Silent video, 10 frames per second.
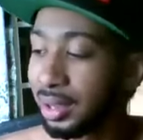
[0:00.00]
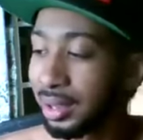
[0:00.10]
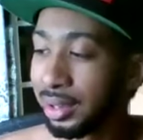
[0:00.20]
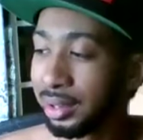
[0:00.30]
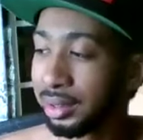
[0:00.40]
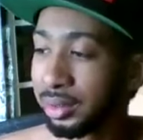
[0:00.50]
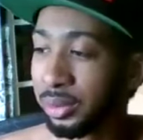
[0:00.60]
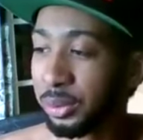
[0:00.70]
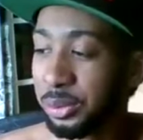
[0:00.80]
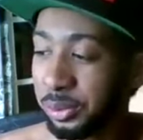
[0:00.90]
And
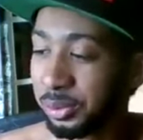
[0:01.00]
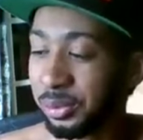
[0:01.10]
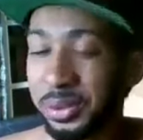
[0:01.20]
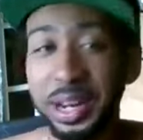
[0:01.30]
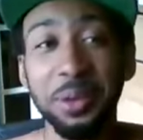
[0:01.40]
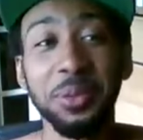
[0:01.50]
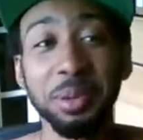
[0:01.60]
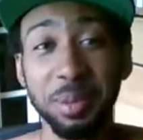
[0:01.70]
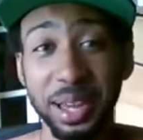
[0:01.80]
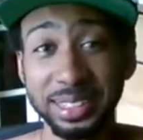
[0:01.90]
when I
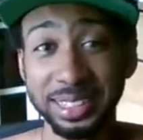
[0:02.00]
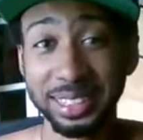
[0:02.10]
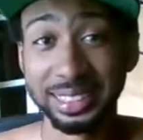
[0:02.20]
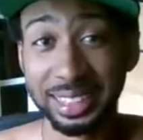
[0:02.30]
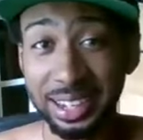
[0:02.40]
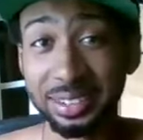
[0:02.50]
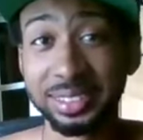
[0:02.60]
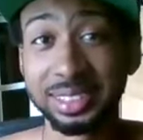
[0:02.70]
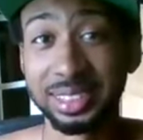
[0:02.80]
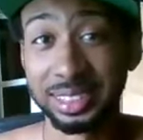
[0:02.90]
went back to his
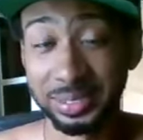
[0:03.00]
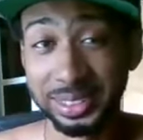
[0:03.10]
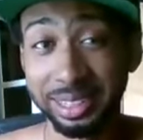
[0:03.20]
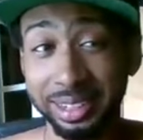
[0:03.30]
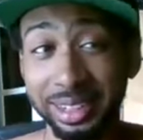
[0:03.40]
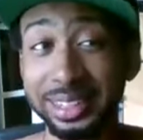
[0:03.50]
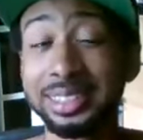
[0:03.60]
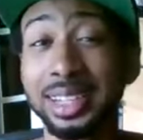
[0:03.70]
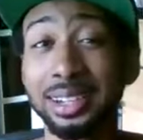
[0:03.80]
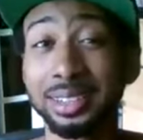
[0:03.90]
house, because I was staying at
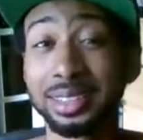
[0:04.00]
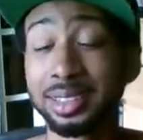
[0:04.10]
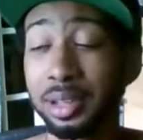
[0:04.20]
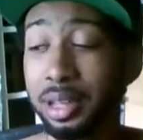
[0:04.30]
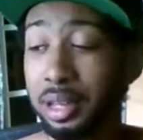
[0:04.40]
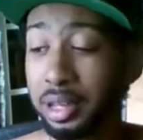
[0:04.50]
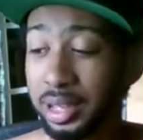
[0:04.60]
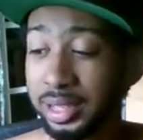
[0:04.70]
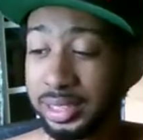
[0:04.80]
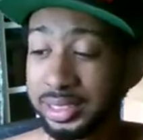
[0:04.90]
his house,
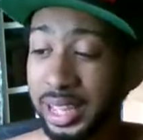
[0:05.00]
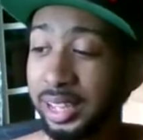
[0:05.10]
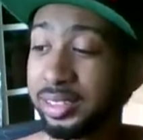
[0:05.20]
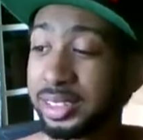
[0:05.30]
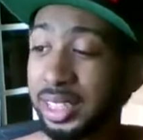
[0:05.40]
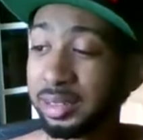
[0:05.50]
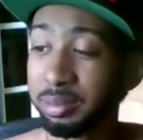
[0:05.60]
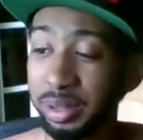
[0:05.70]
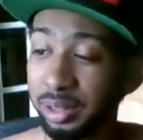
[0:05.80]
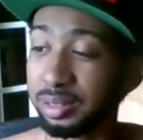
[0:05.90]
his dad was
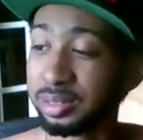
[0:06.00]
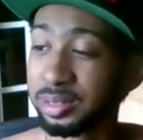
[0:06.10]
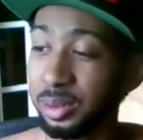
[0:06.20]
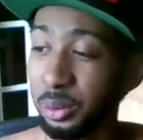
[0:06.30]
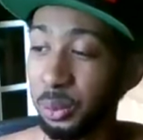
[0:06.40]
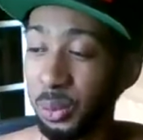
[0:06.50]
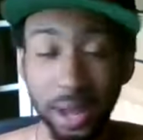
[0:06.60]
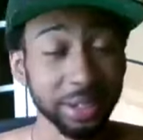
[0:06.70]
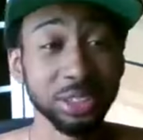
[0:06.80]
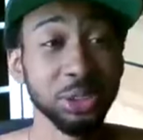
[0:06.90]
like, "Bro,
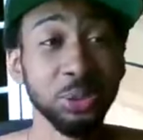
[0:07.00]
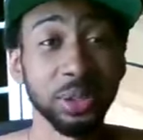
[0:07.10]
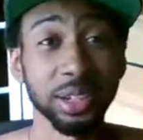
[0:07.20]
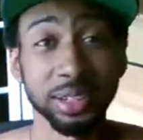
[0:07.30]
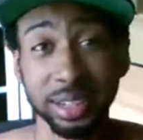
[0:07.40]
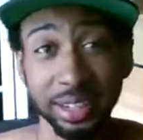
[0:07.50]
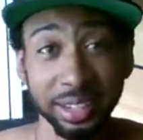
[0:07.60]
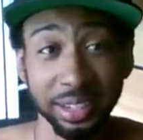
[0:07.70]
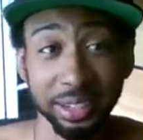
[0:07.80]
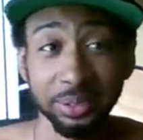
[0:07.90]
why didn't you run?"
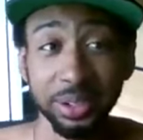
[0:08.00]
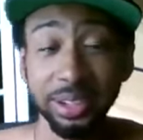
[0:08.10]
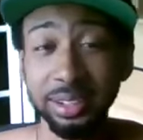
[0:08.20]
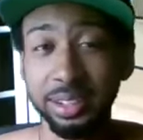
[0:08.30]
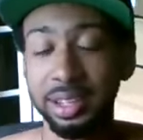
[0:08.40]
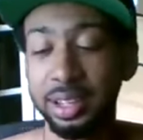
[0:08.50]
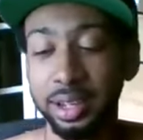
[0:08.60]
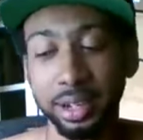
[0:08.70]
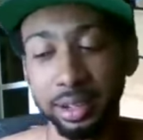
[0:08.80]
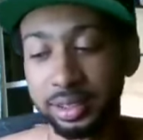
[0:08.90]
He ran.
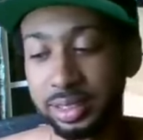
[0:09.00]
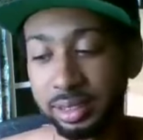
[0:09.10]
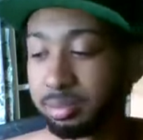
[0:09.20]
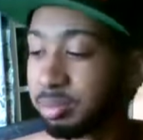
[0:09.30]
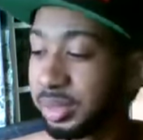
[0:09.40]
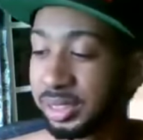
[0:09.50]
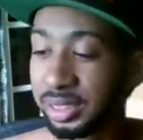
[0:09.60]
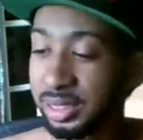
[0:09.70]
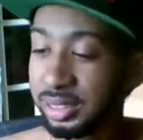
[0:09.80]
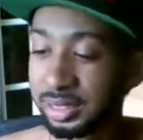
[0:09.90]
And I was like,
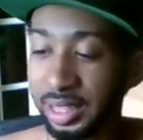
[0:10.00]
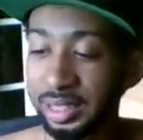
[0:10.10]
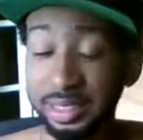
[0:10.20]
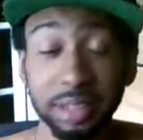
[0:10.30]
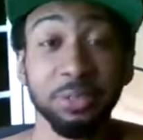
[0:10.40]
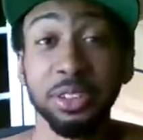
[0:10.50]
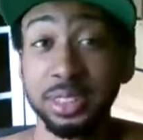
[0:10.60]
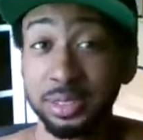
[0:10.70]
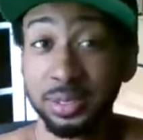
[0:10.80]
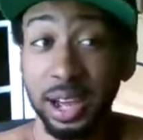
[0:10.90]
because I didn't,
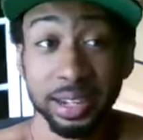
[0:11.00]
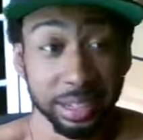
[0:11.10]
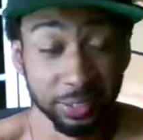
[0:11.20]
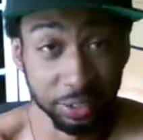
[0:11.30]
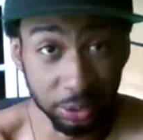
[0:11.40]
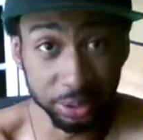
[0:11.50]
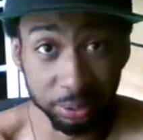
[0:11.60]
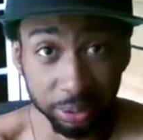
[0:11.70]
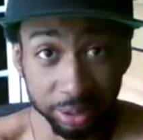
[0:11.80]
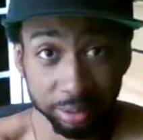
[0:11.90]
first of all, I didn't even know
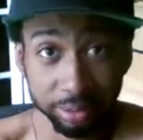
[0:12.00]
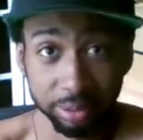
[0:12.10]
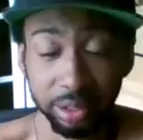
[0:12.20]
he ran.